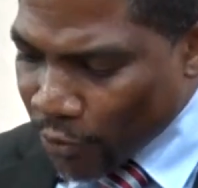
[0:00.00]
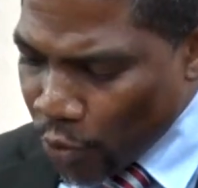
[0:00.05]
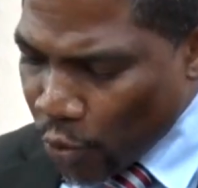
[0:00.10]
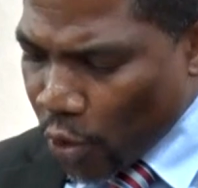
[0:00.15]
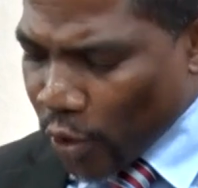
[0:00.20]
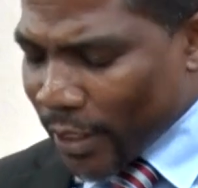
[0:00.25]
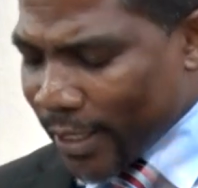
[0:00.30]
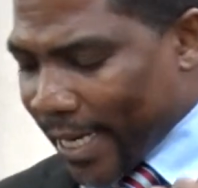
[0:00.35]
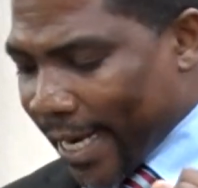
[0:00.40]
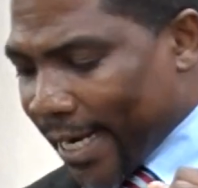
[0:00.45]

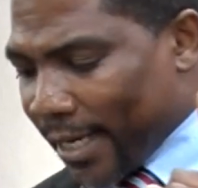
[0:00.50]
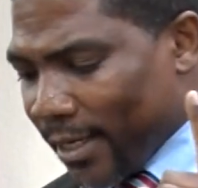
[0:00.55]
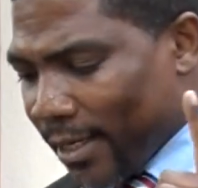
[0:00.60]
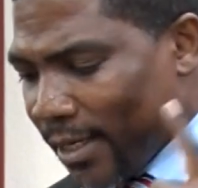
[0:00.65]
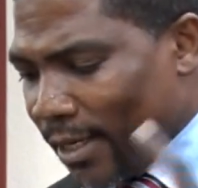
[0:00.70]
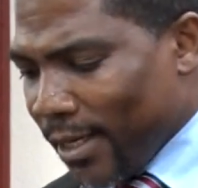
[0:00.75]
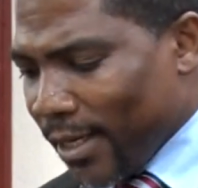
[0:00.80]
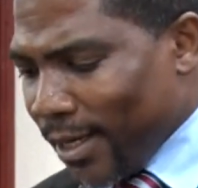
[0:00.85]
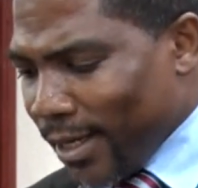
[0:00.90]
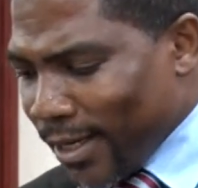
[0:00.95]
Noted
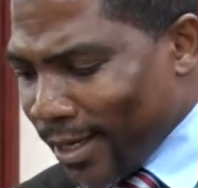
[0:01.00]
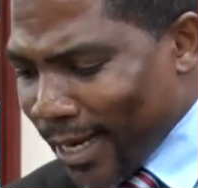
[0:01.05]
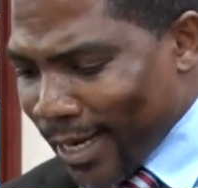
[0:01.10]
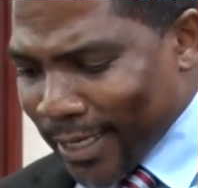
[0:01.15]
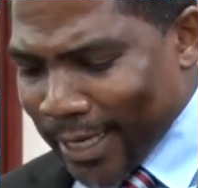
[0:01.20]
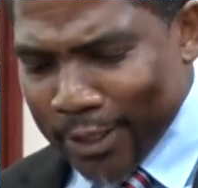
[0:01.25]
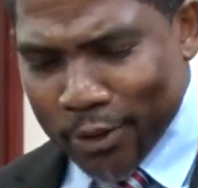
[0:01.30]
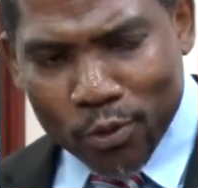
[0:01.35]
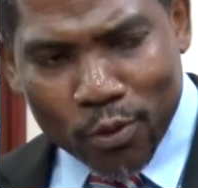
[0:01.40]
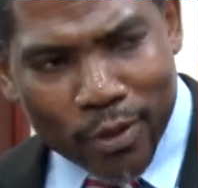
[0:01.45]

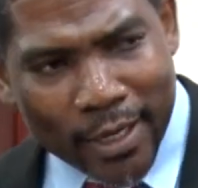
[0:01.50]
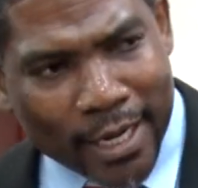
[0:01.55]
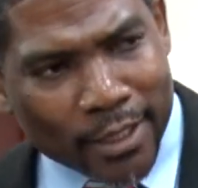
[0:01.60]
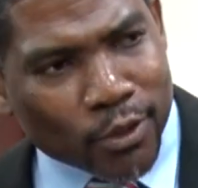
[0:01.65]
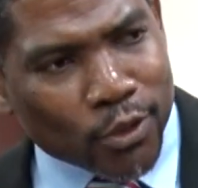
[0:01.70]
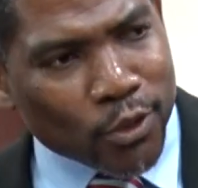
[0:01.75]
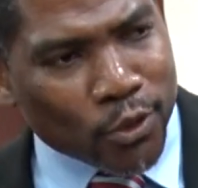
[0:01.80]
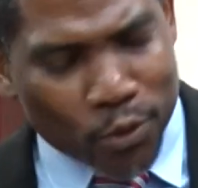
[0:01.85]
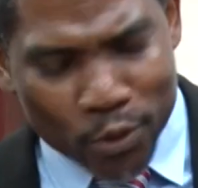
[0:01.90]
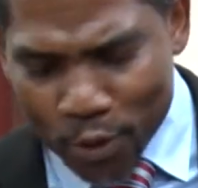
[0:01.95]
that I don't like
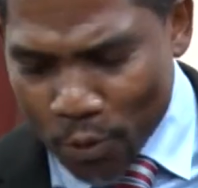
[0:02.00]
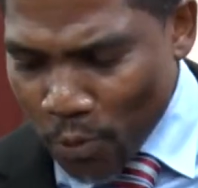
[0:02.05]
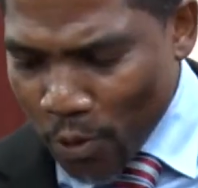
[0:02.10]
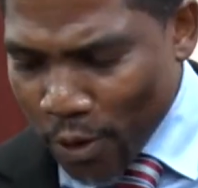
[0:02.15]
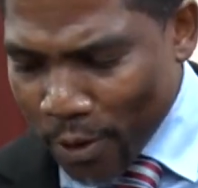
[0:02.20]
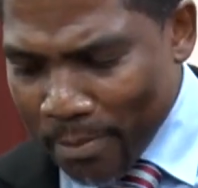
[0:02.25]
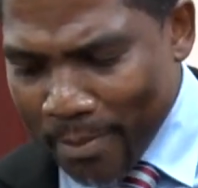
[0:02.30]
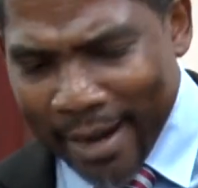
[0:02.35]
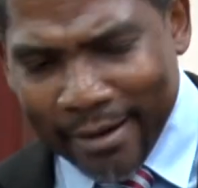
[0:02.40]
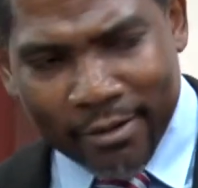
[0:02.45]
to use the
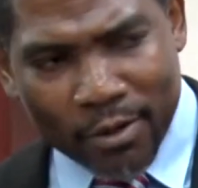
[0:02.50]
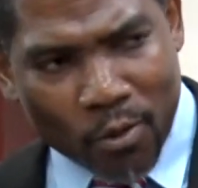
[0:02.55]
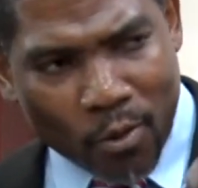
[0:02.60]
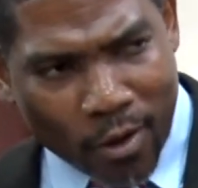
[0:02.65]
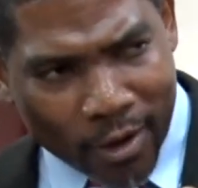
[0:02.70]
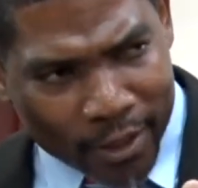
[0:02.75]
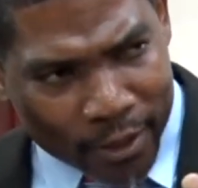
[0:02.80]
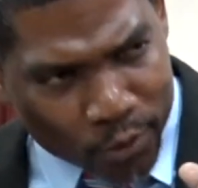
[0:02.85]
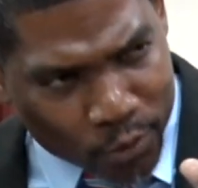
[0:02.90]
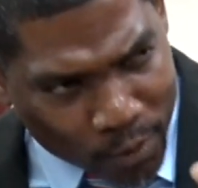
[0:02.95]
word
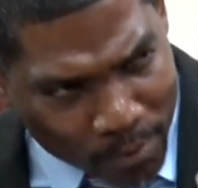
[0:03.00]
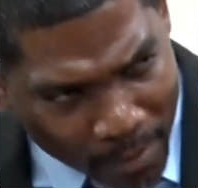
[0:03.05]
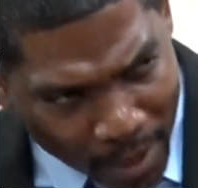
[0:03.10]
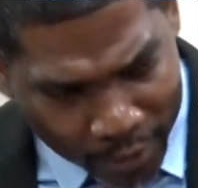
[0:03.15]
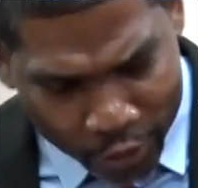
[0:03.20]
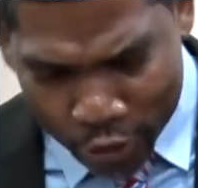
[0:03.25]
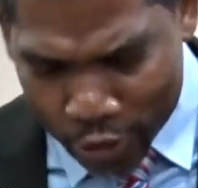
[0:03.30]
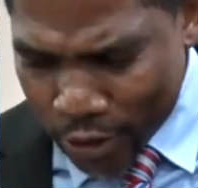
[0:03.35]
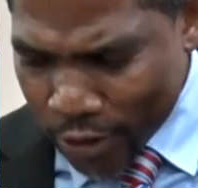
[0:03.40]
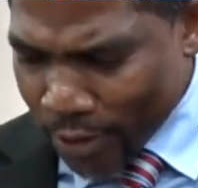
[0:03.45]
marijuana too
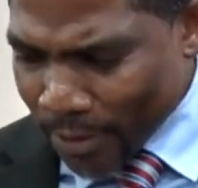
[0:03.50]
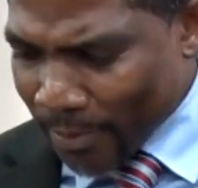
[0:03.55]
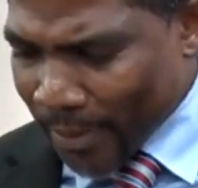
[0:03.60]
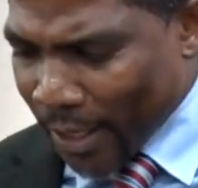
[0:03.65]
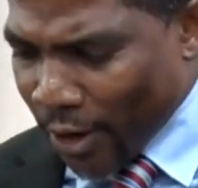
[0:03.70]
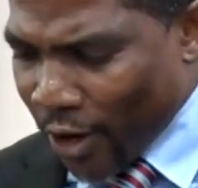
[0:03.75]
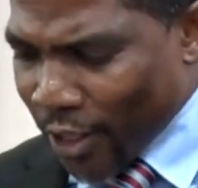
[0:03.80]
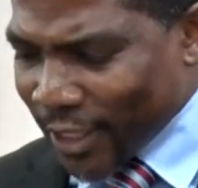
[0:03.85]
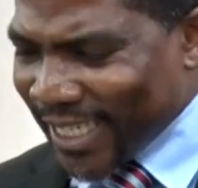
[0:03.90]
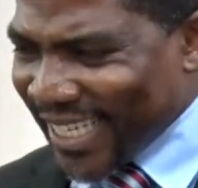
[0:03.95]
much
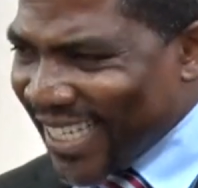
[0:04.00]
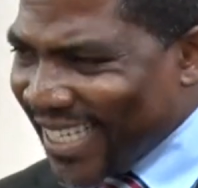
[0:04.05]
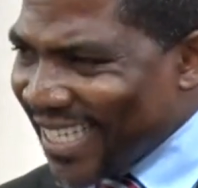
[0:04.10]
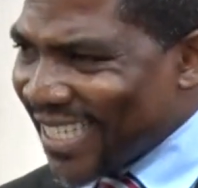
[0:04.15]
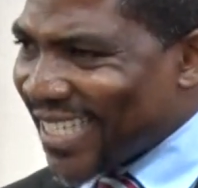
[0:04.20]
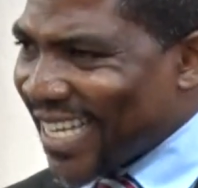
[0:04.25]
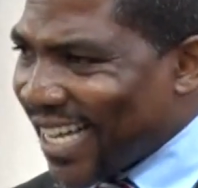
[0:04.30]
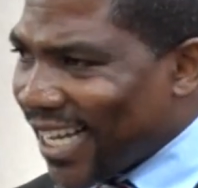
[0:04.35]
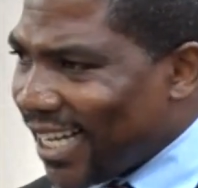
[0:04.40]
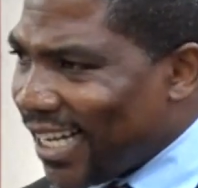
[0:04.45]
because it
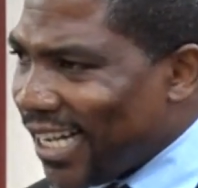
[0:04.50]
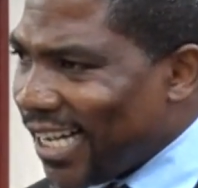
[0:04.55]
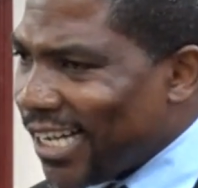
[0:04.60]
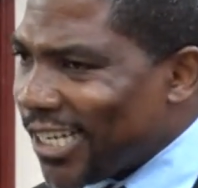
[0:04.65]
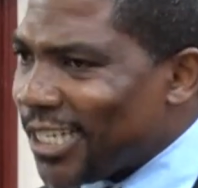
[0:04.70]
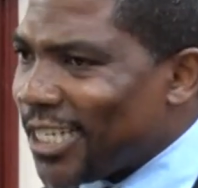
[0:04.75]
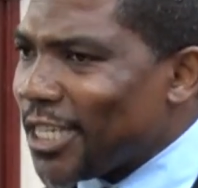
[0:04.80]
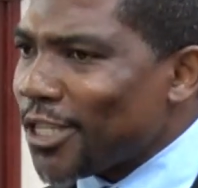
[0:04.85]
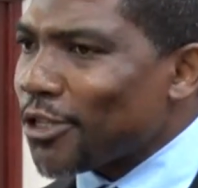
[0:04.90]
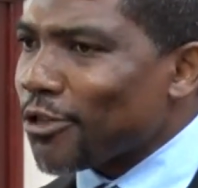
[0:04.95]
is a
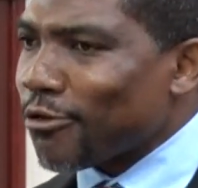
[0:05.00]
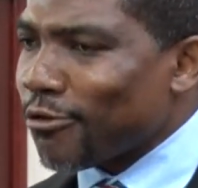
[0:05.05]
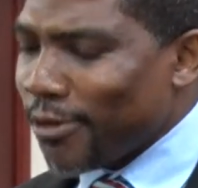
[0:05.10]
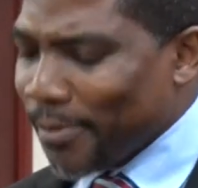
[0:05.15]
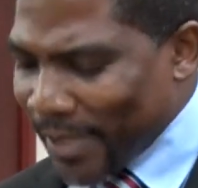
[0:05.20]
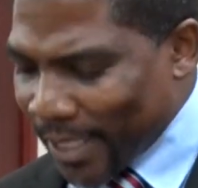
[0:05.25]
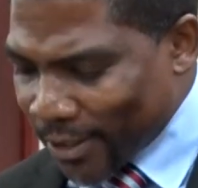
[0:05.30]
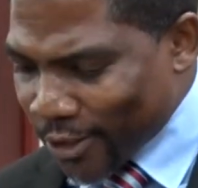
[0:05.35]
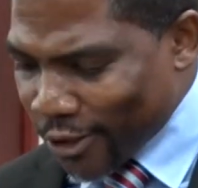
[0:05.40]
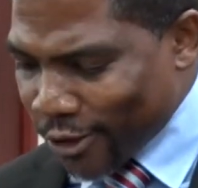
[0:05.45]

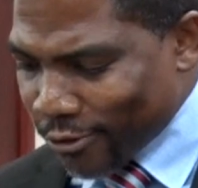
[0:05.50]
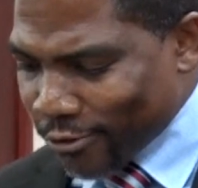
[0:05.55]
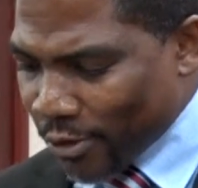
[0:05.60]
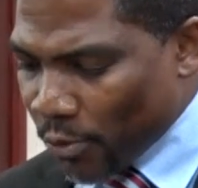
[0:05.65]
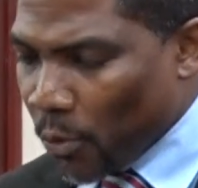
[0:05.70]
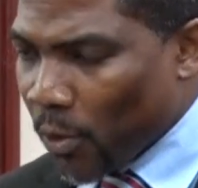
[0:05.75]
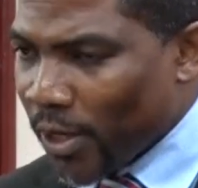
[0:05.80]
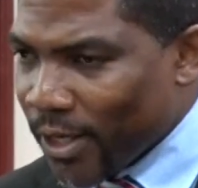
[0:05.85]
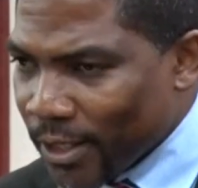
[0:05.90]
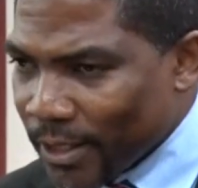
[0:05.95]
discriminatory
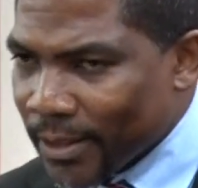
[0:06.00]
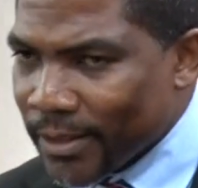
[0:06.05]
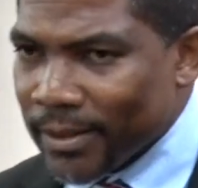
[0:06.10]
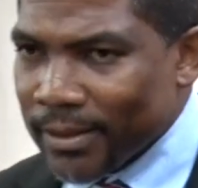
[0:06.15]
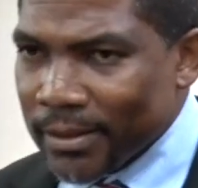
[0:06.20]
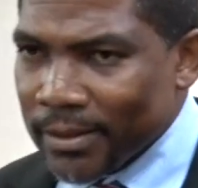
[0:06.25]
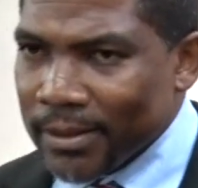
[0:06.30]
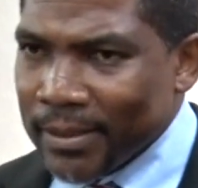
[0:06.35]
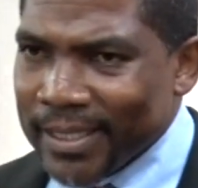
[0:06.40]
word.